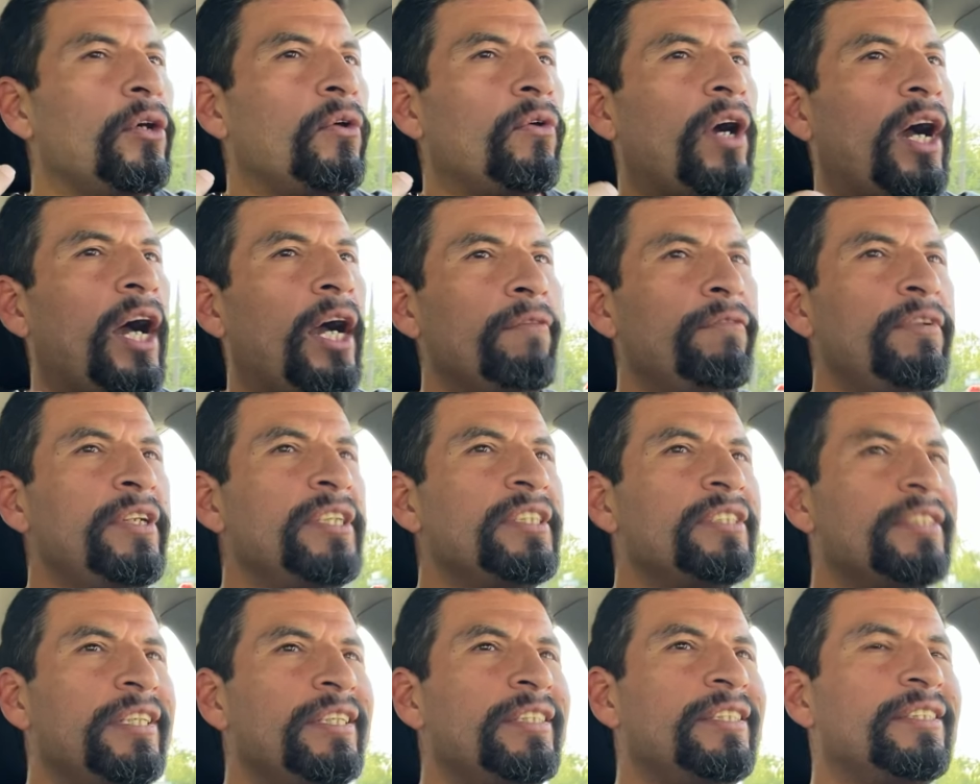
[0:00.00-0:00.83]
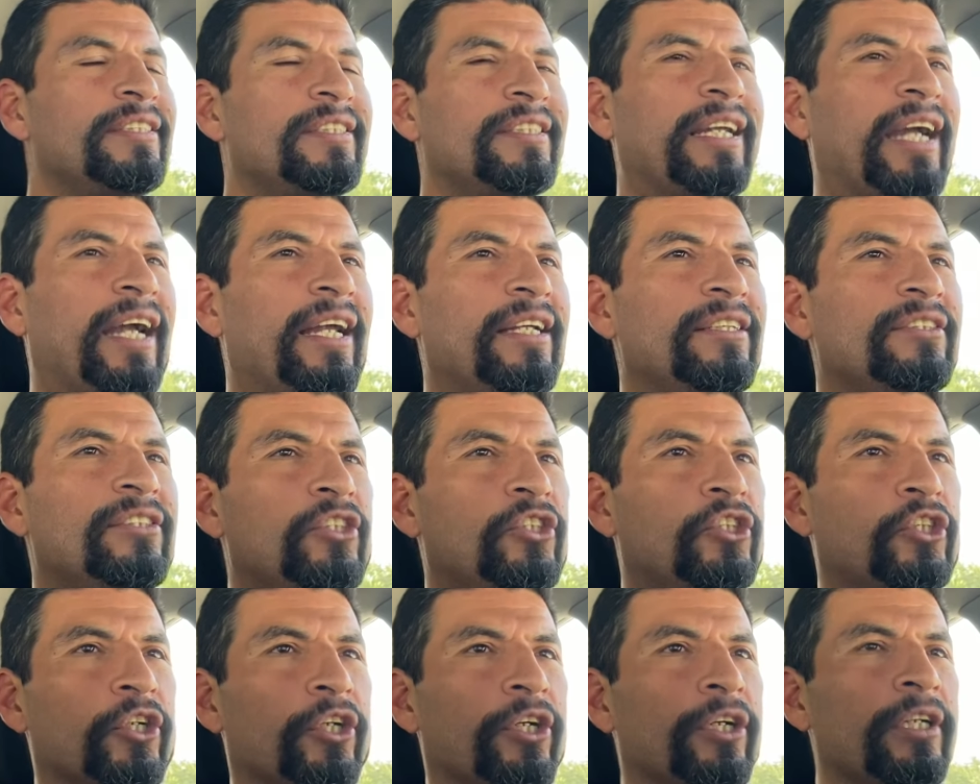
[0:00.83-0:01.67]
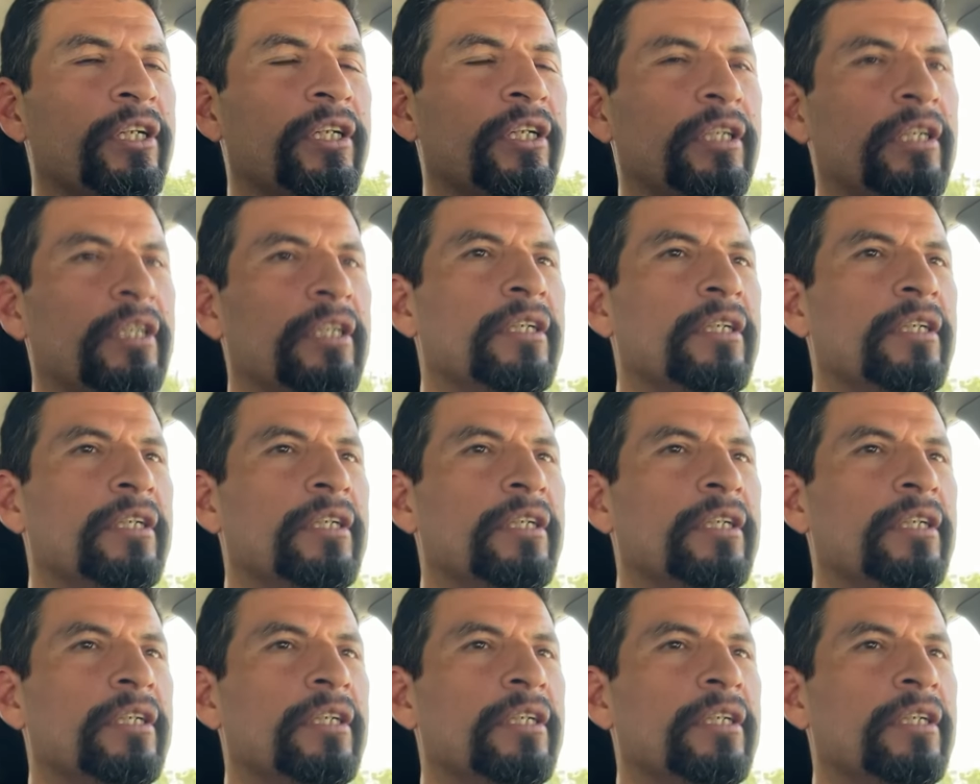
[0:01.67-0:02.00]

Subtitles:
obviously this guy is a jerk